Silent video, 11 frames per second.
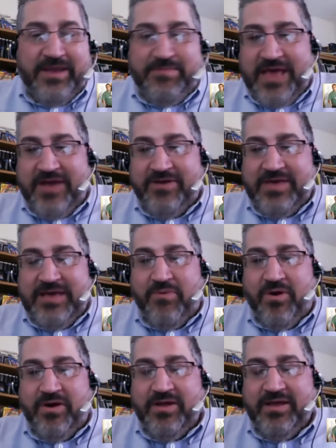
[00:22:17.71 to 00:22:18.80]
a piano
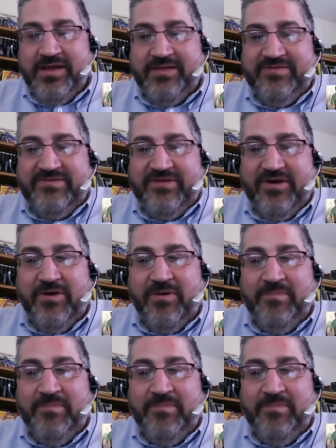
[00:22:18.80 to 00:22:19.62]
keyboard, and so.